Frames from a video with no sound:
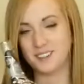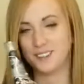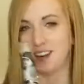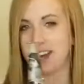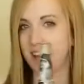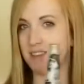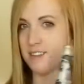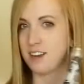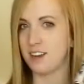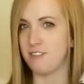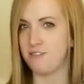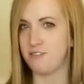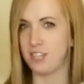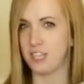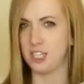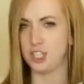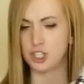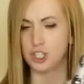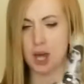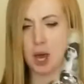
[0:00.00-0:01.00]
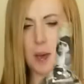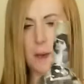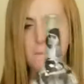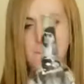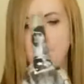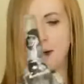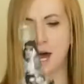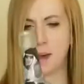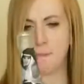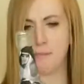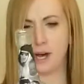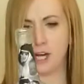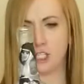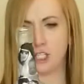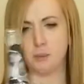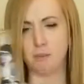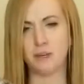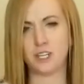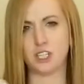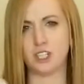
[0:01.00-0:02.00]
now that I've finished Mod
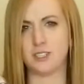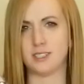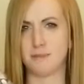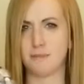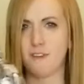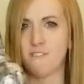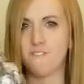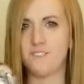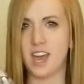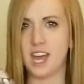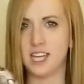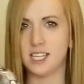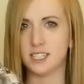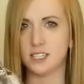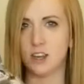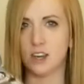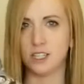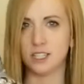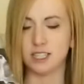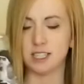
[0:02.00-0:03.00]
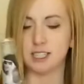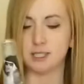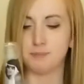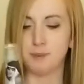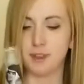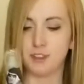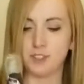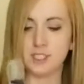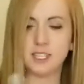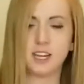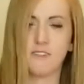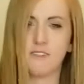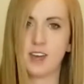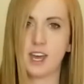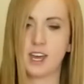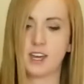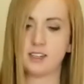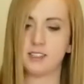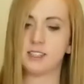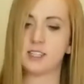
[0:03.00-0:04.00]
Podging pictures of my face onto this Mother's Day
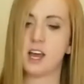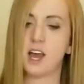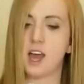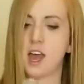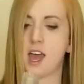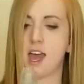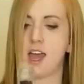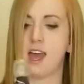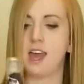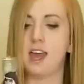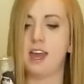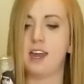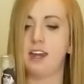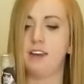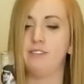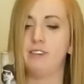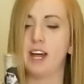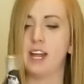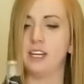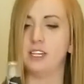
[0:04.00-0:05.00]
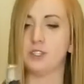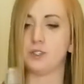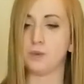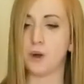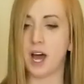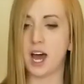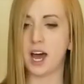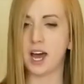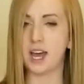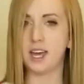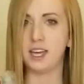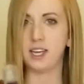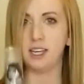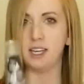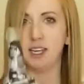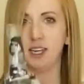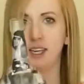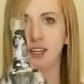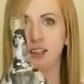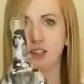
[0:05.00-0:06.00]
vase, and I've let it dry,
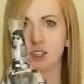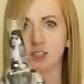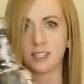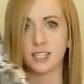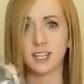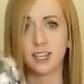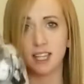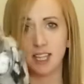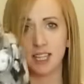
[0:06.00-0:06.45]
it looks like